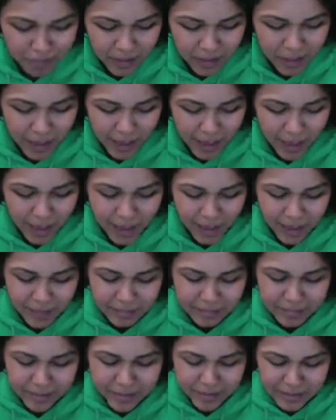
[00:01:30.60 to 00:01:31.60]

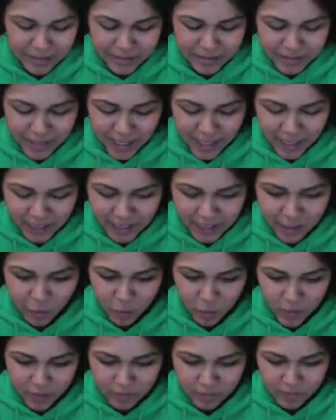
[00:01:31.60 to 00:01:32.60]
Um, and I think
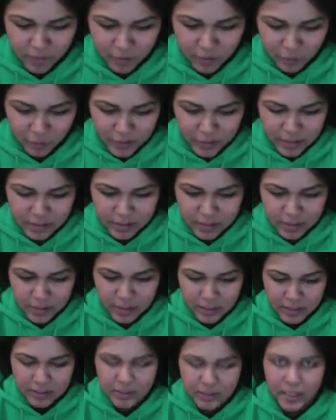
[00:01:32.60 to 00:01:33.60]
one of the
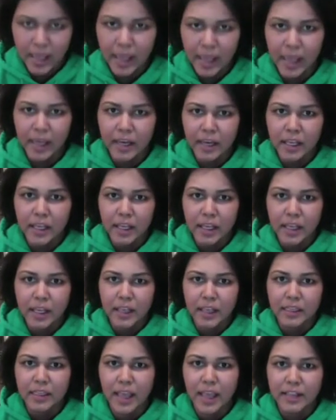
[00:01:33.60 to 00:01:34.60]
reasons that
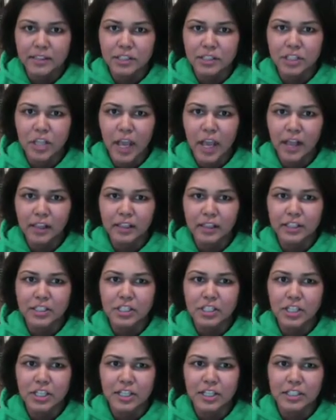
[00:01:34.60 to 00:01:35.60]
that's
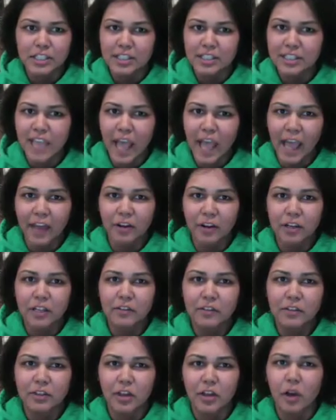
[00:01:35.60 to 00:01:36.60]
challenging is because I don't
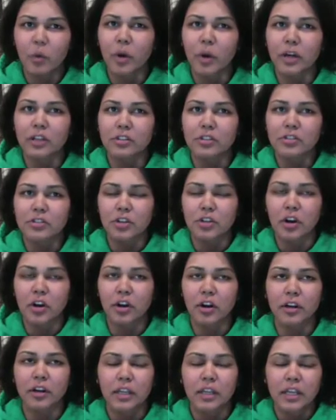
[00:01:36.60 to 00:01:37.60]
even know where to
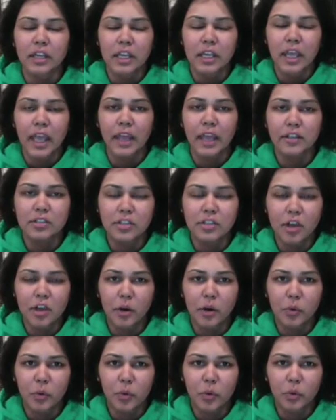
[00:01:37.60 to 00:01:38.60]
start. And
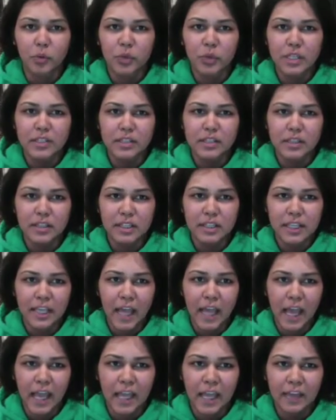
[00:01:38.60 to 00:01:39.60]
so
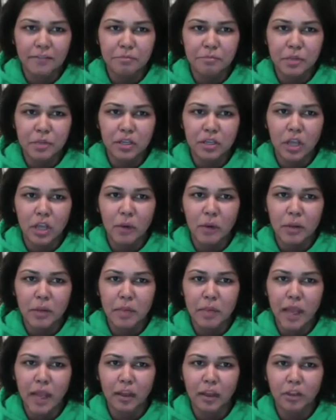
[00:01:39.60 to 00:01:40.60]
recently I have been
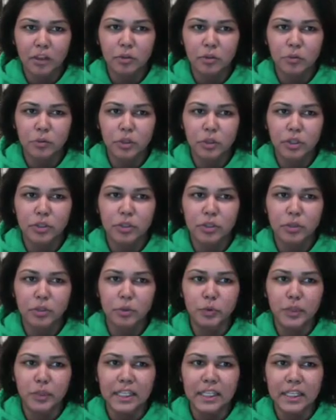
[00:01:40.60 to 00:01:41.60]
going back
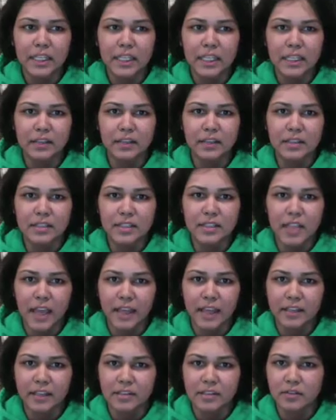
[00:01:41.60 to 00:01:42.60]
through reading The
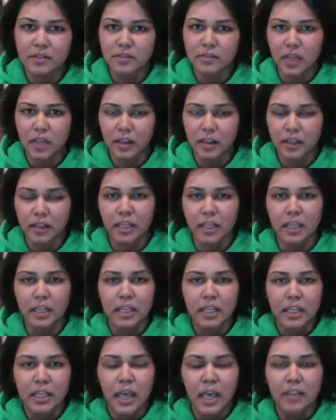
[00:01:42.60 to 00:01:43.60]
Science of Selling.
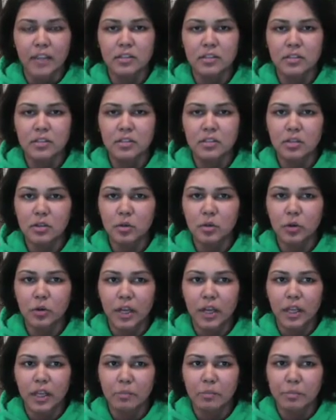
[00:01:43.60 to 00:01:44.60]
And this is a
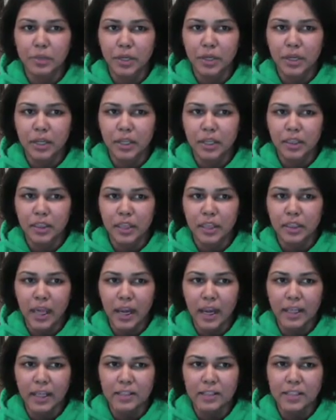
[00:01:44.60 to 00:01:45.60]
great book
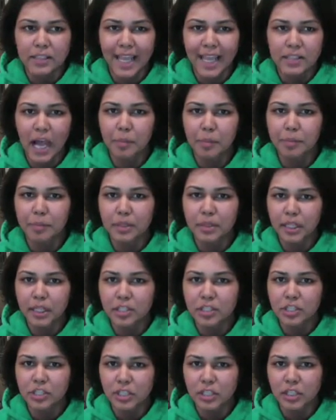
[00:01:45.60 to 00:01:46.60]
that is a
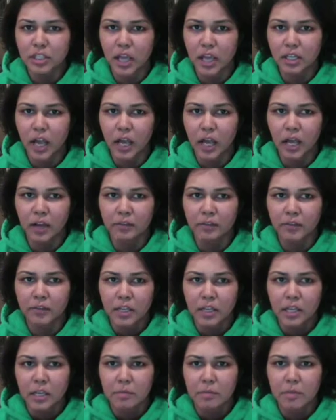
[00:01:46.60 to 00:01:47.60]
compilation of
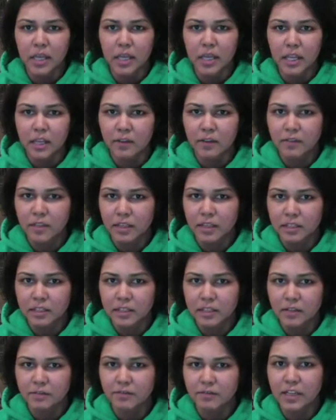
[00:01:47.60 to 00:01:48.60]
many of the
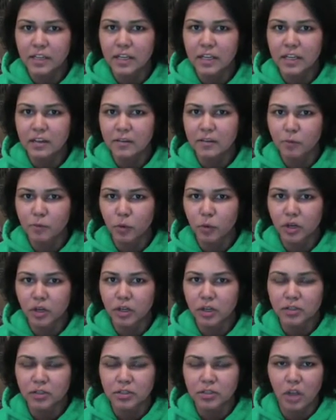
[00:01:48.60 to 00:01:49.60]
definitive
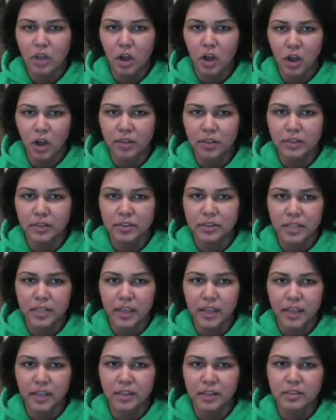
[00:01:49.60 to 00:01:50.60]
works on the
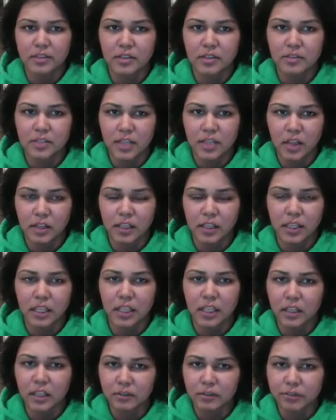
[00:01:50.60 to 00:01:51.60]
science of selling
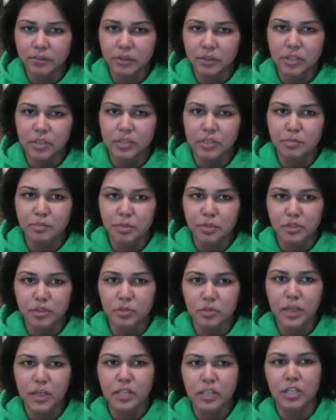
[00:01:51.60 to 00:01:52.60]
and influence and
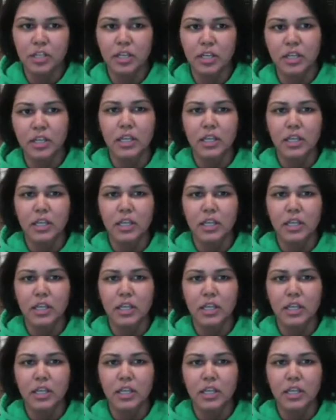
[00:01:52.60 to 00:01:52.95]
persuasion.